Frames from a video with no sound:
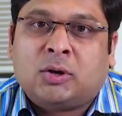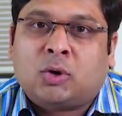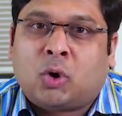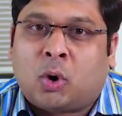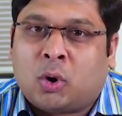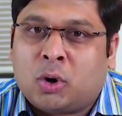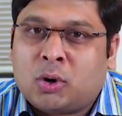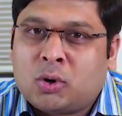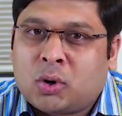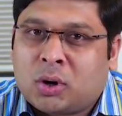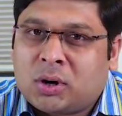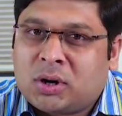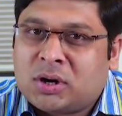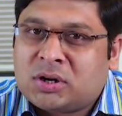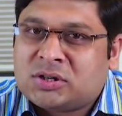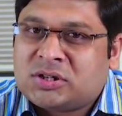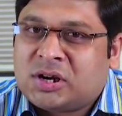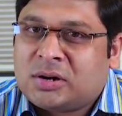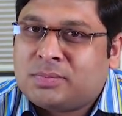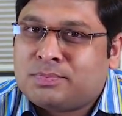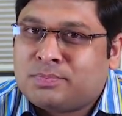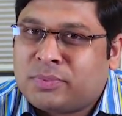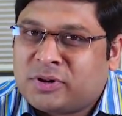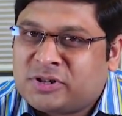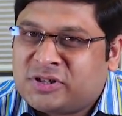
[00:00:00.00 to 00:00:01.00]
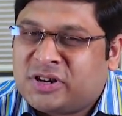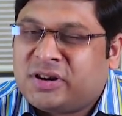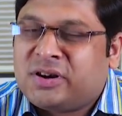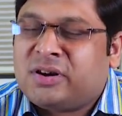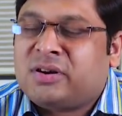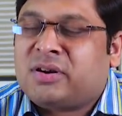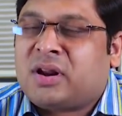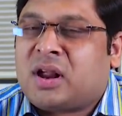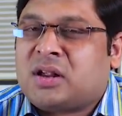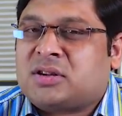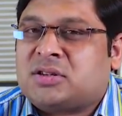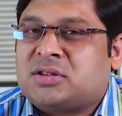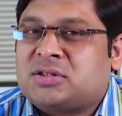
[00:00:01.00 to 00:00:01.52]
In order to understand
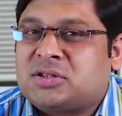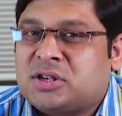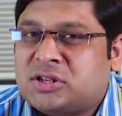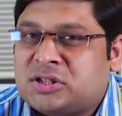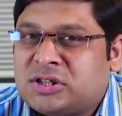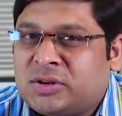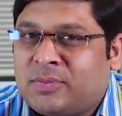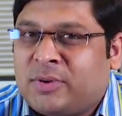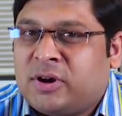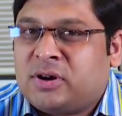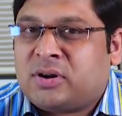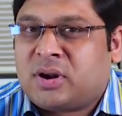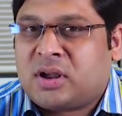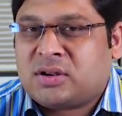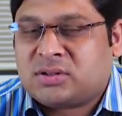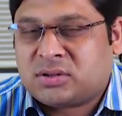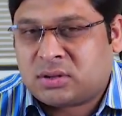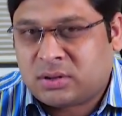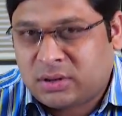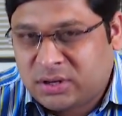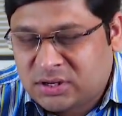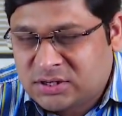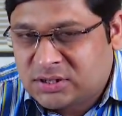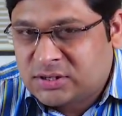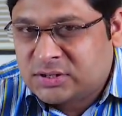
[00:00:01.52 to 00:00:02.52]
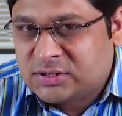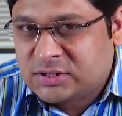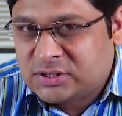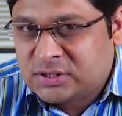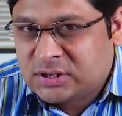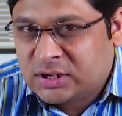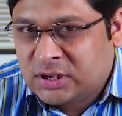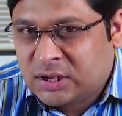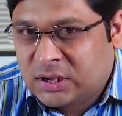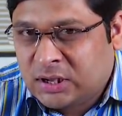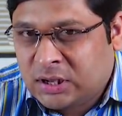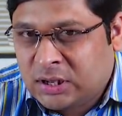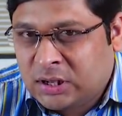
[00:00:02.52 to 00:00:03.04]
present international system and international
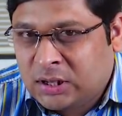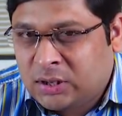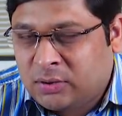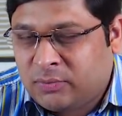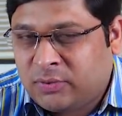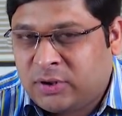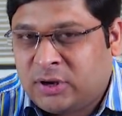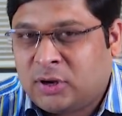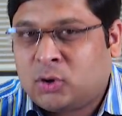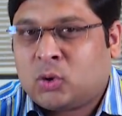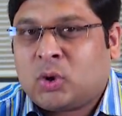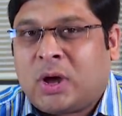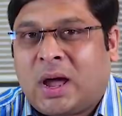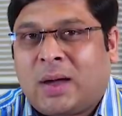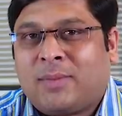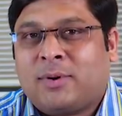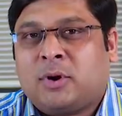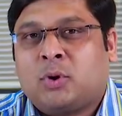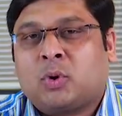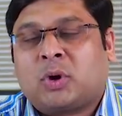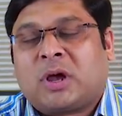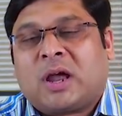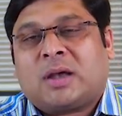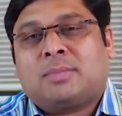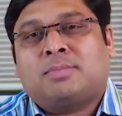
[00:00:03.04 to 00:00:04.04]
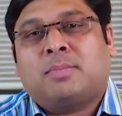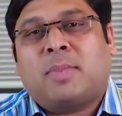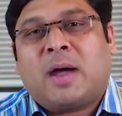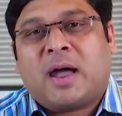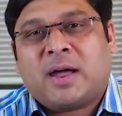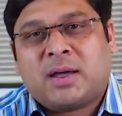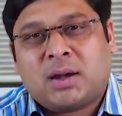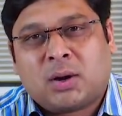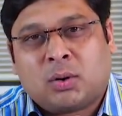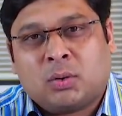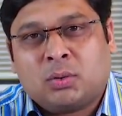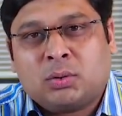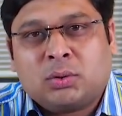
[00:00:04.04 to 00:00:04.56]
relations, we need to have a look at
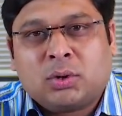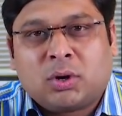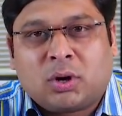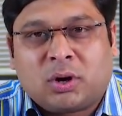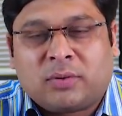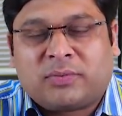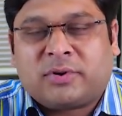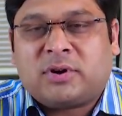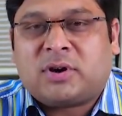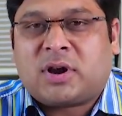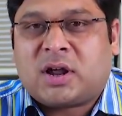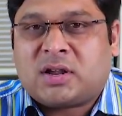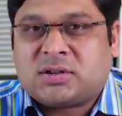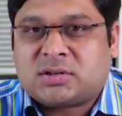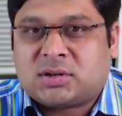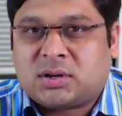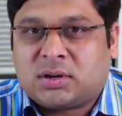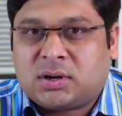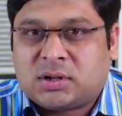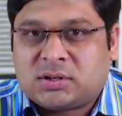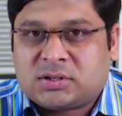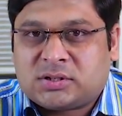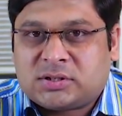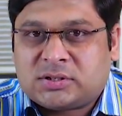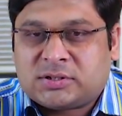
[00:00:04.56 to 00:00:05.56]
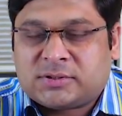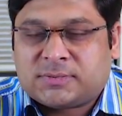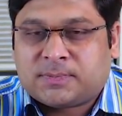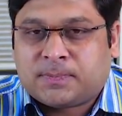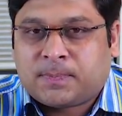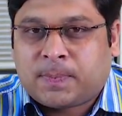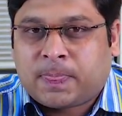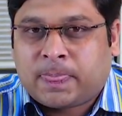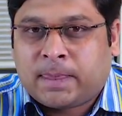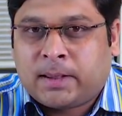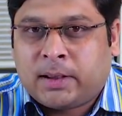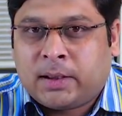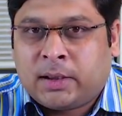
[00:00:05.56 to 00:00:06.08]
background of international relations.
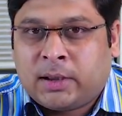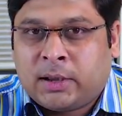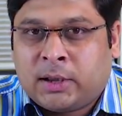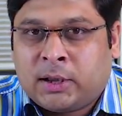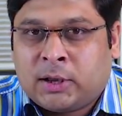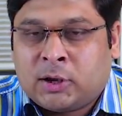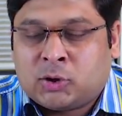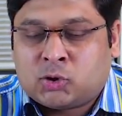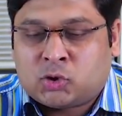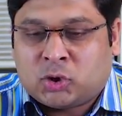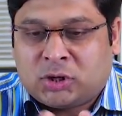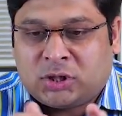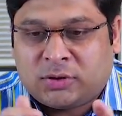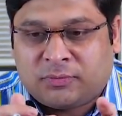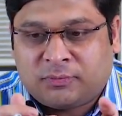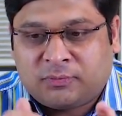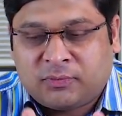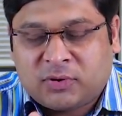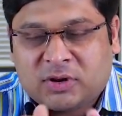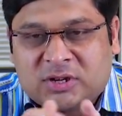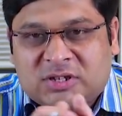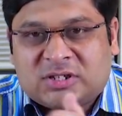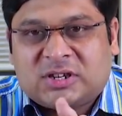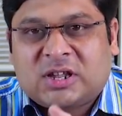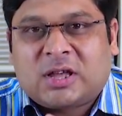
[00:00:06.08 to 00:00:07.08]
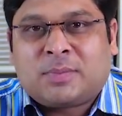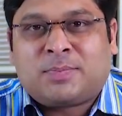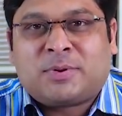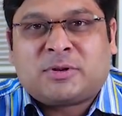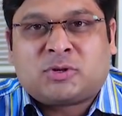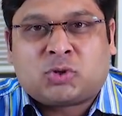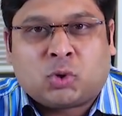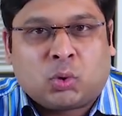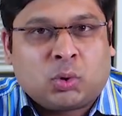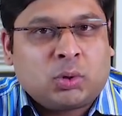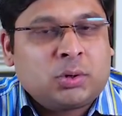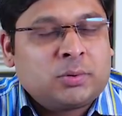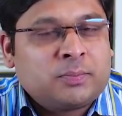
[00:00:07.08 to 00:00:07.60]
So in the first
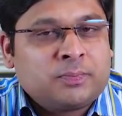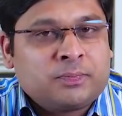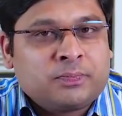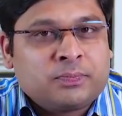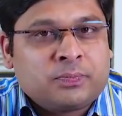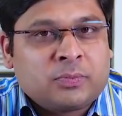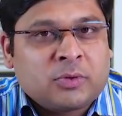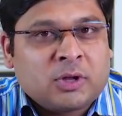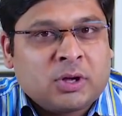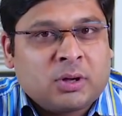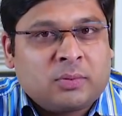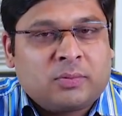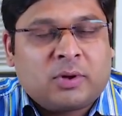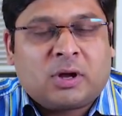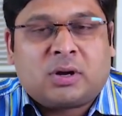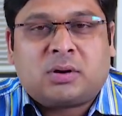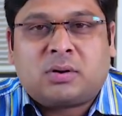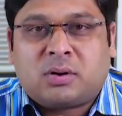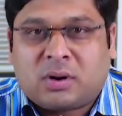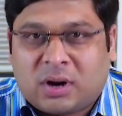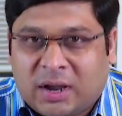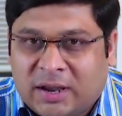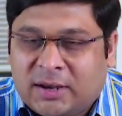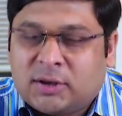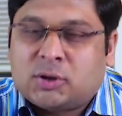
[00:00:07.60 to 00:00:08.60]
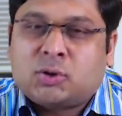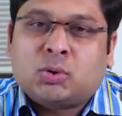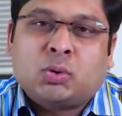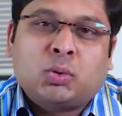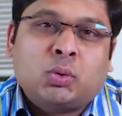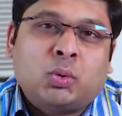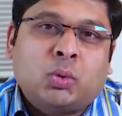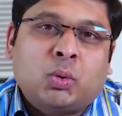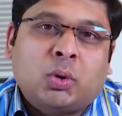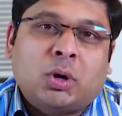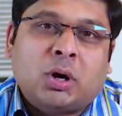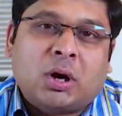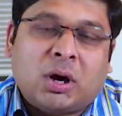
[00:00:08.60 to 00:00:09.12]
episode, we are trying
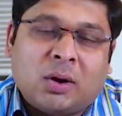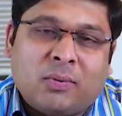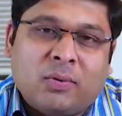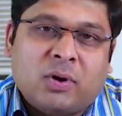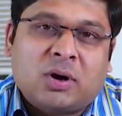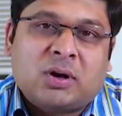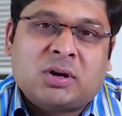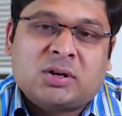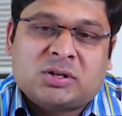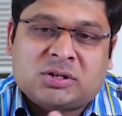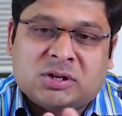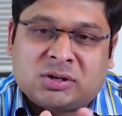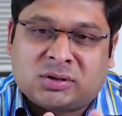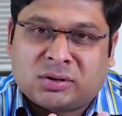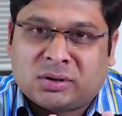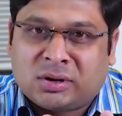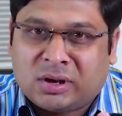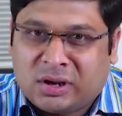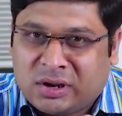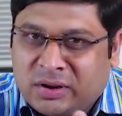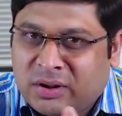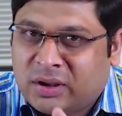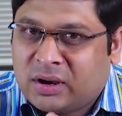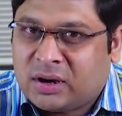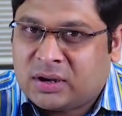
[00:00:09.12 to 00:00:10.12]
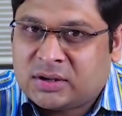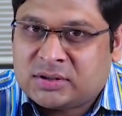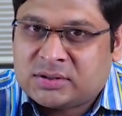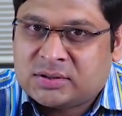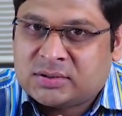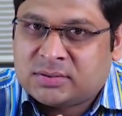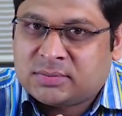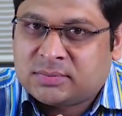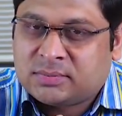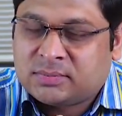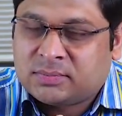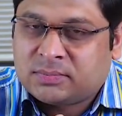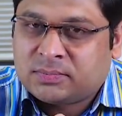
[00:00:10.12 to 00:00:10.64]
to cover certain
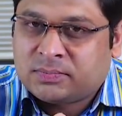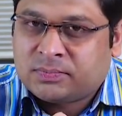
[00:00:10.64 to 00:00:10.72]
areas